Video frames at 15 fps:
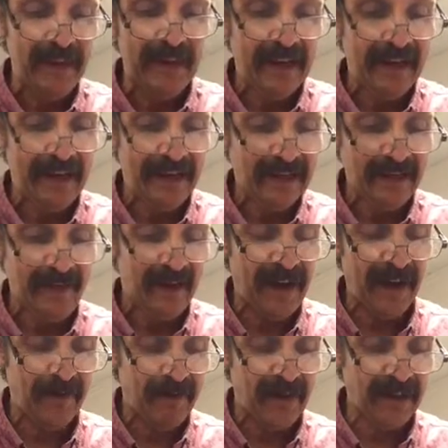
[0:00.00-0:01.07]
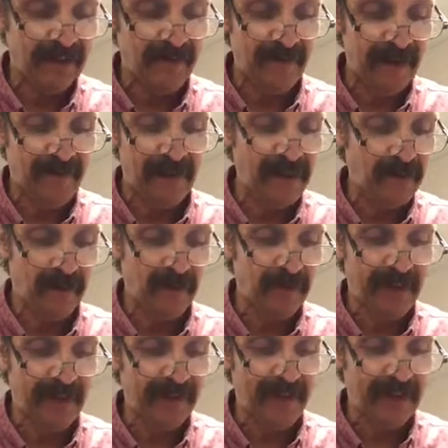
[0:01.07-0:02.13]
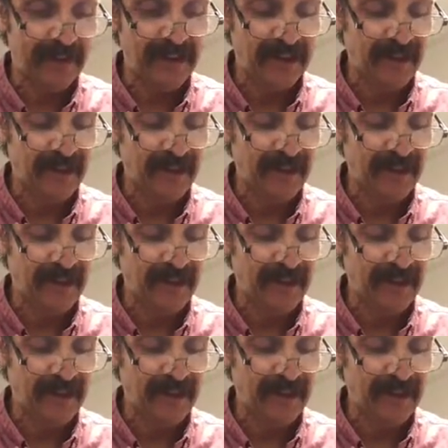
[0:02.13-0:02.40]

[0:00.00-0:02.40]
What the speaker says: And it's fine, but it's perfectly fine.